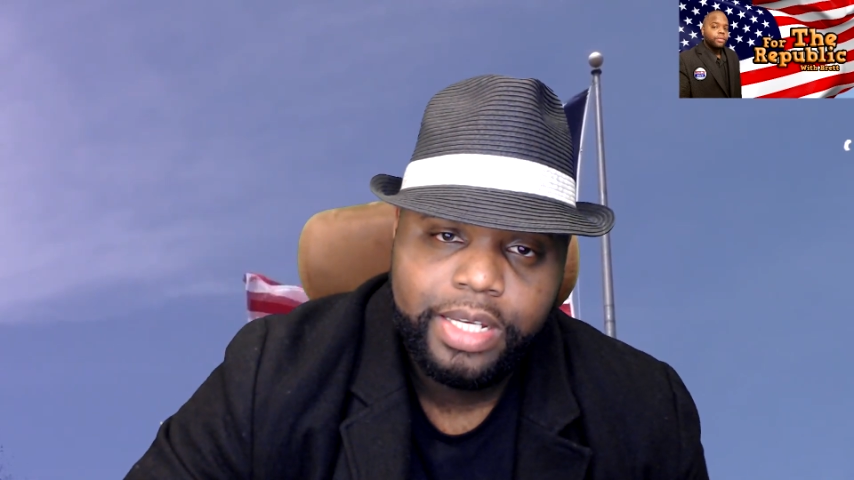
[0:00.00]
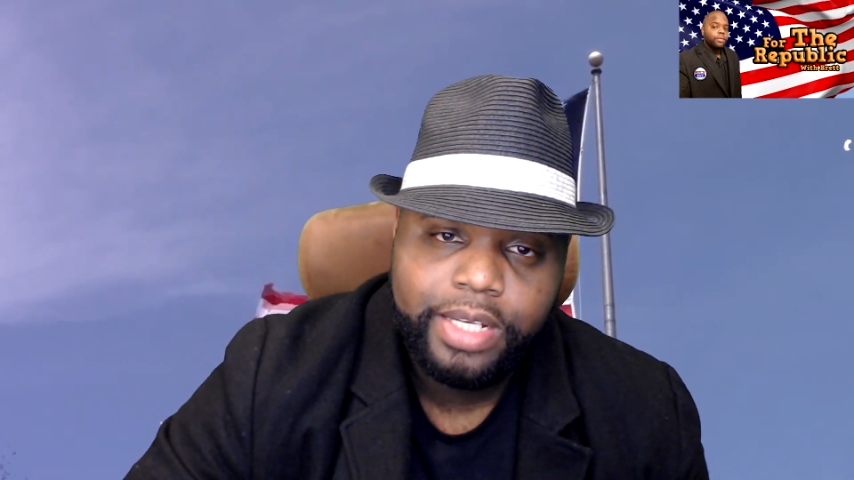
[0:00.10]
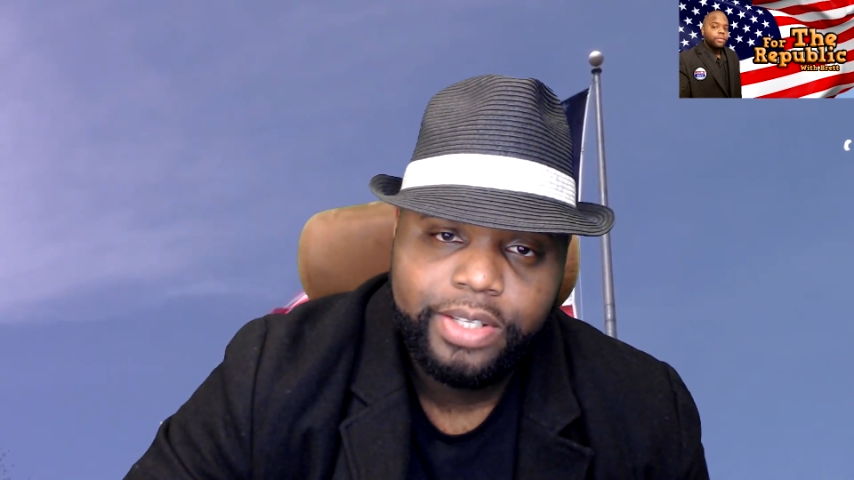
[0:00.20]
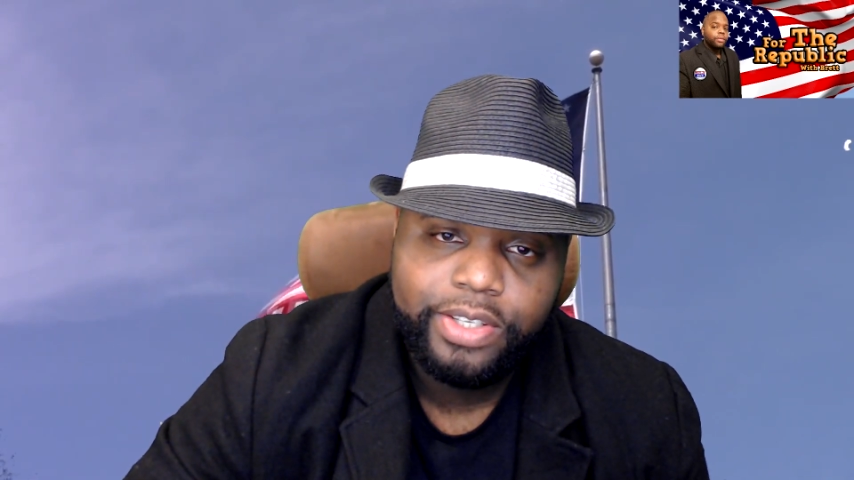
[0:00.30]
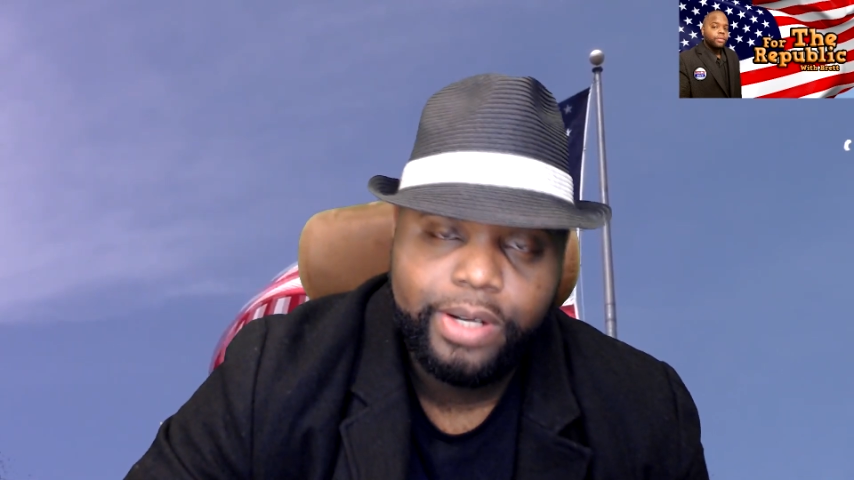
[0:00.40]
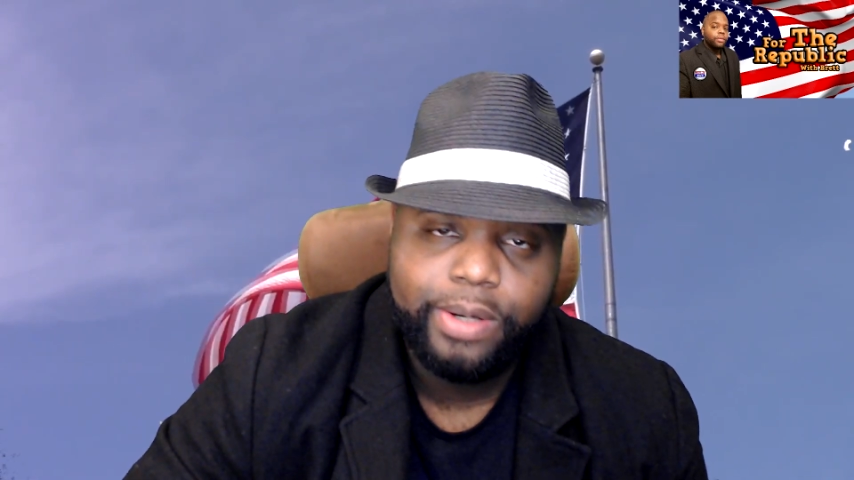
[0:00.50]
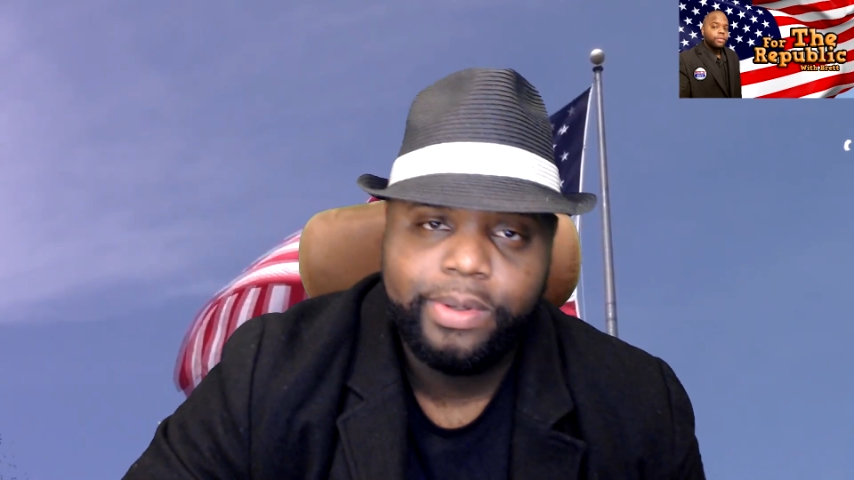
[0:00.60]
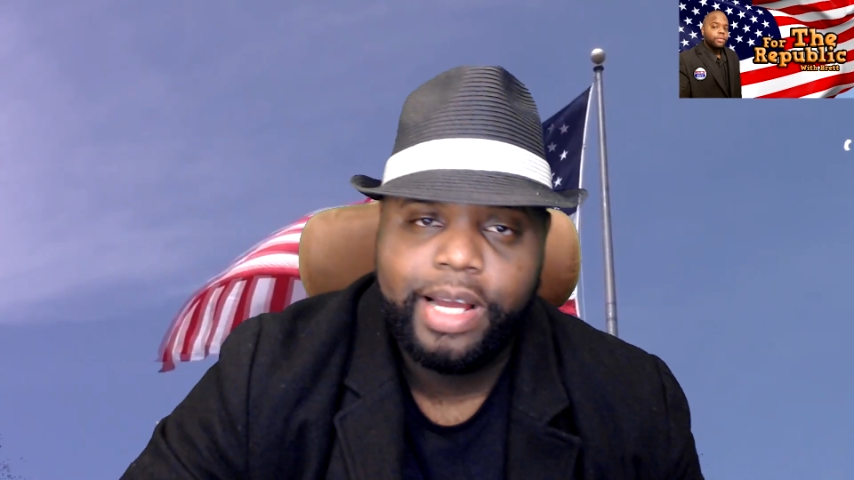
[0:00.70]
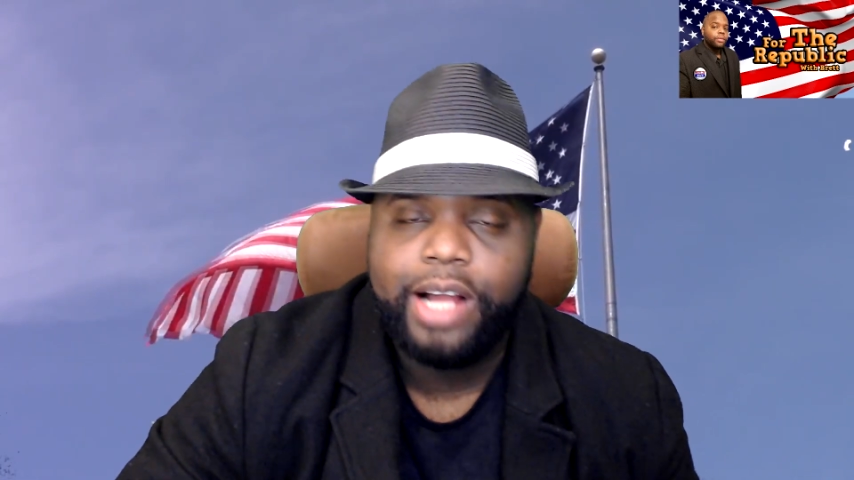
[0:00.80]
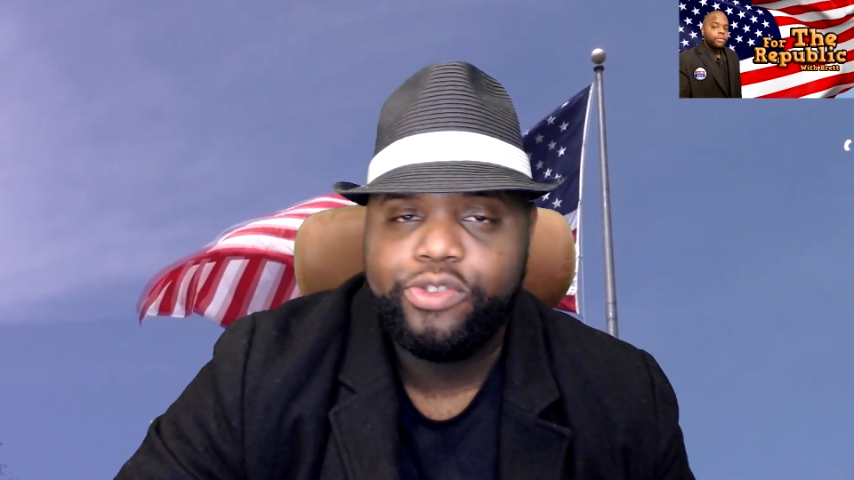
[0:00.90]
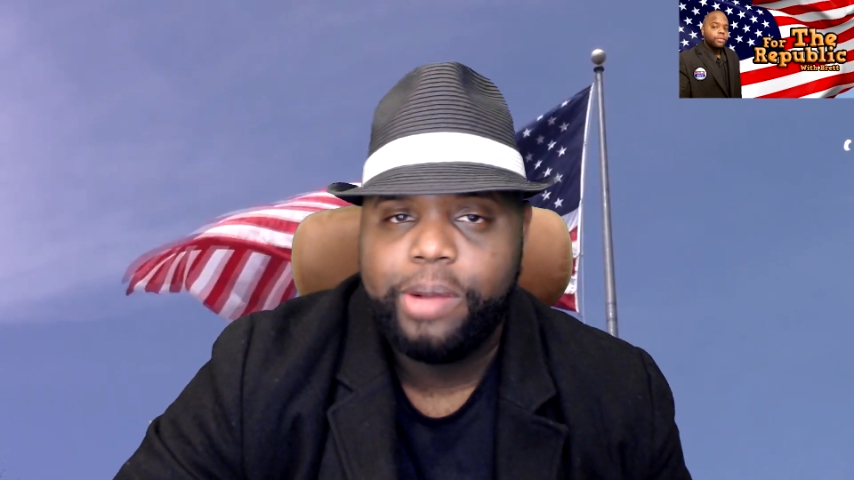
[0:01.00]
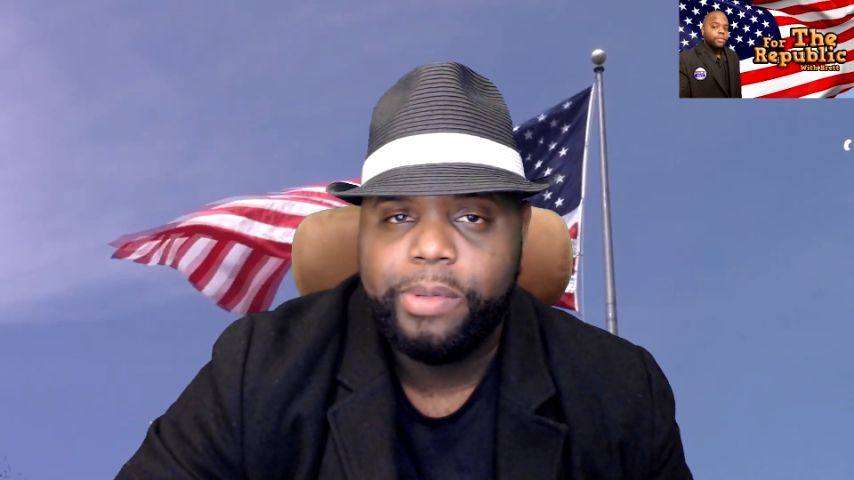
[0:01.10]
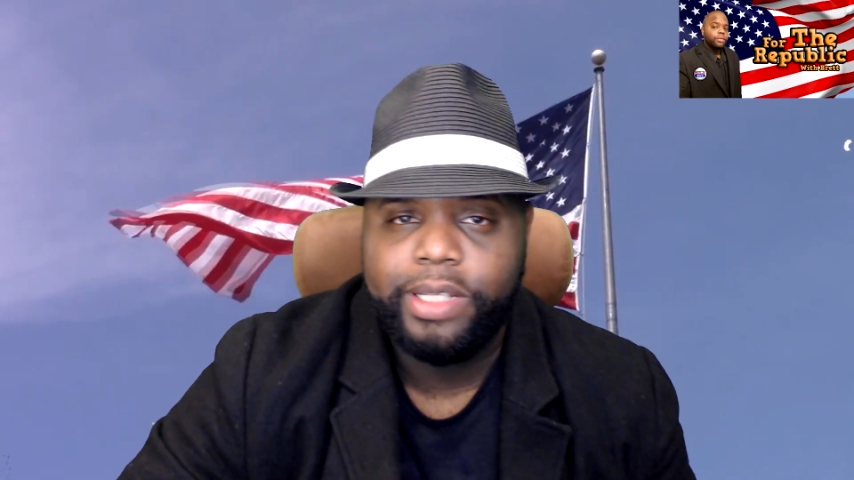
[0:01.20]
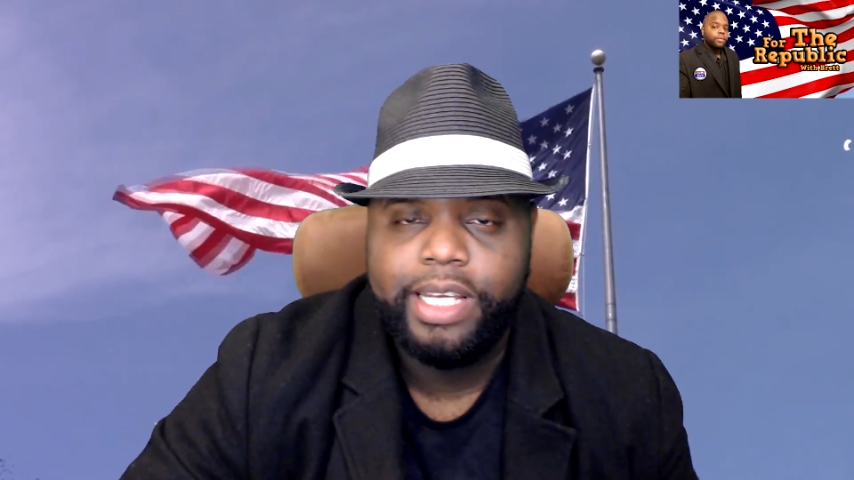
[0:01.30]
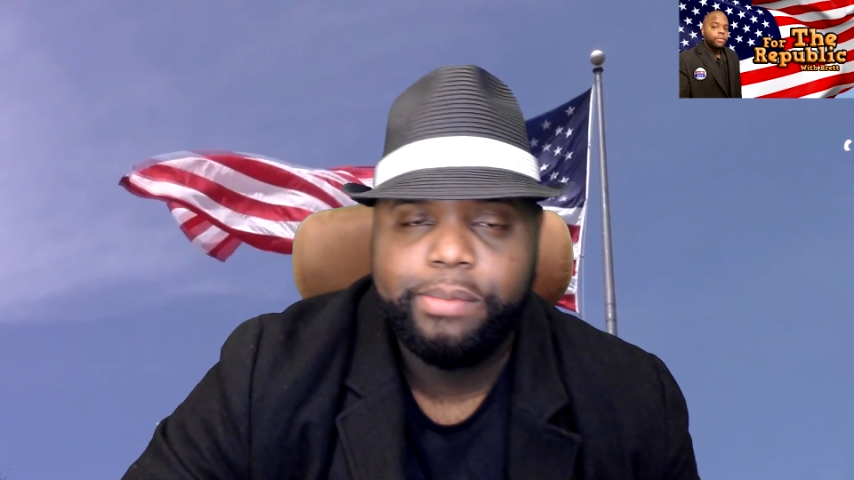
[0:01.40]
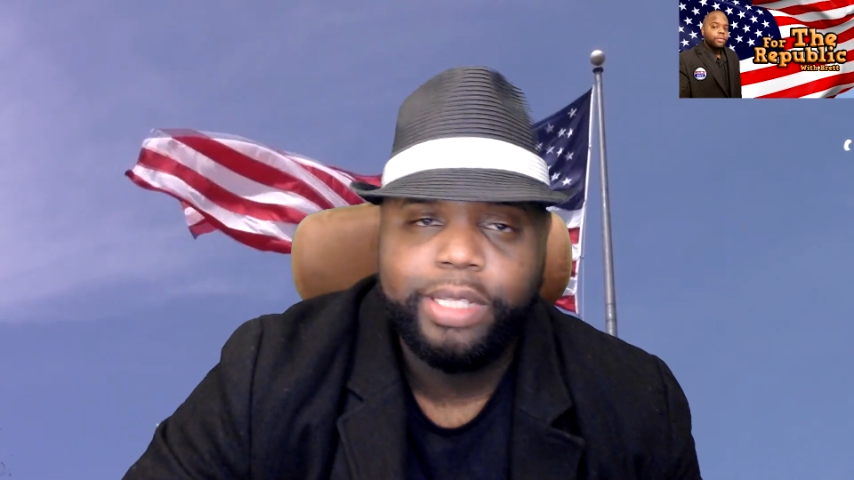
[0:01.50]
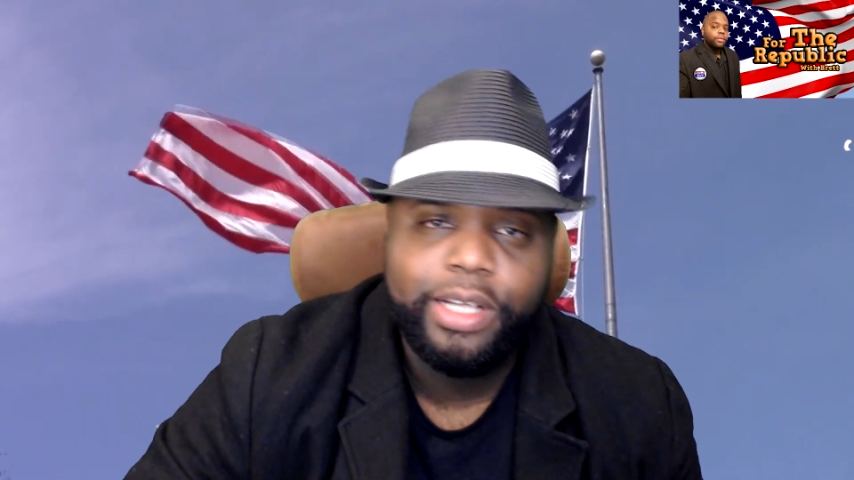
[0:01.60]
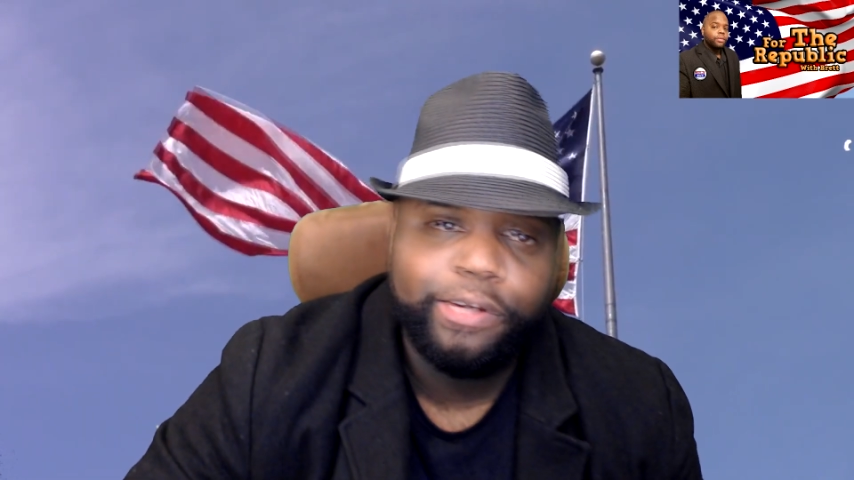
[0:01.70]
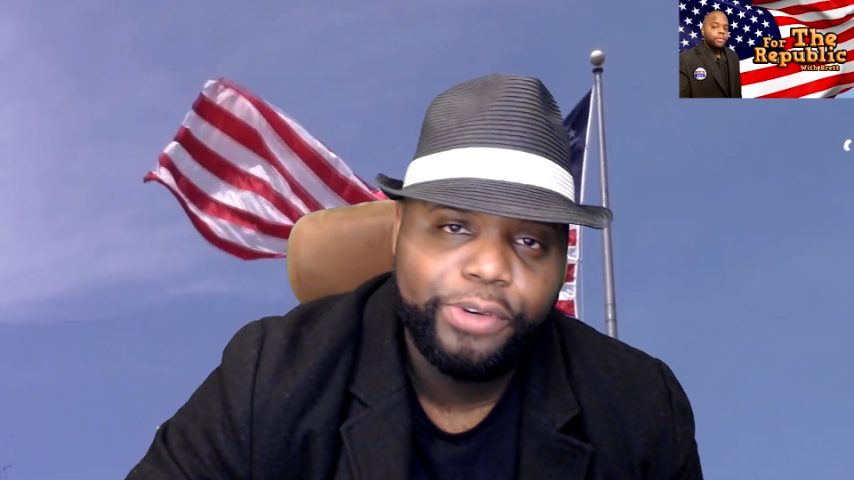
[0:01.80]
So I'll drop a link below